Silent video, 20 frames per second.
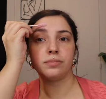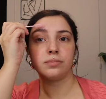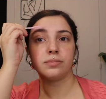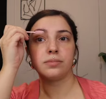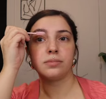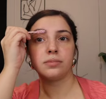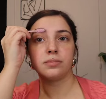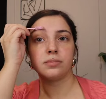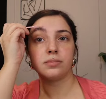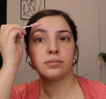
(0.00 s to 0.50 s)

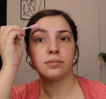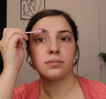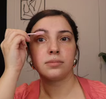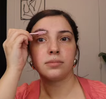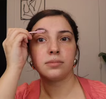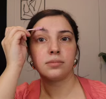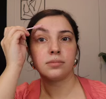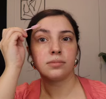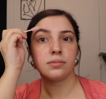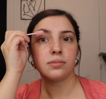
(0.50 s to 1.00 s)

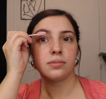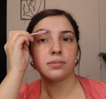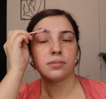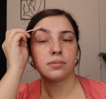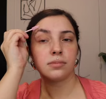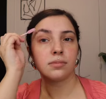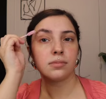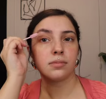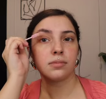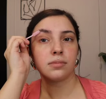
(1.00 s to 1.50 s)

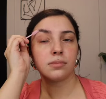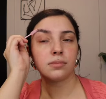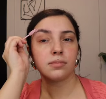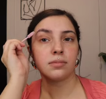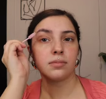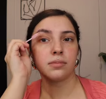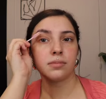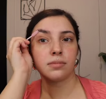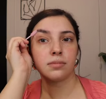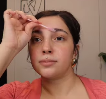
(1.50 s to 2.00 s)

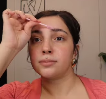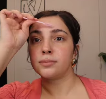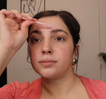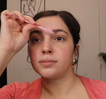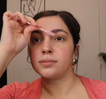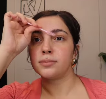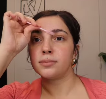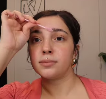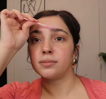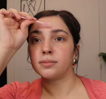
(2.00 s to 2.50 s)

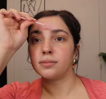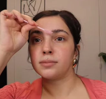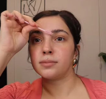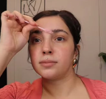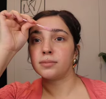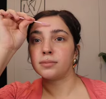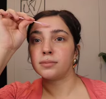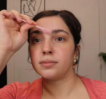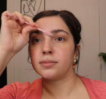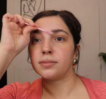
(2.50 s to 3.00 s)

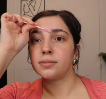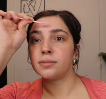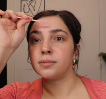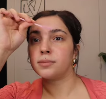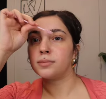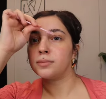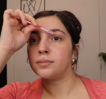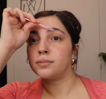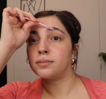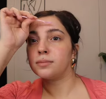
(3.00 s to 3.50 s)

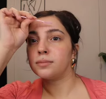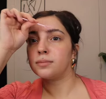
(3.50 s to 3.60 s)
No one is speaking in this clip.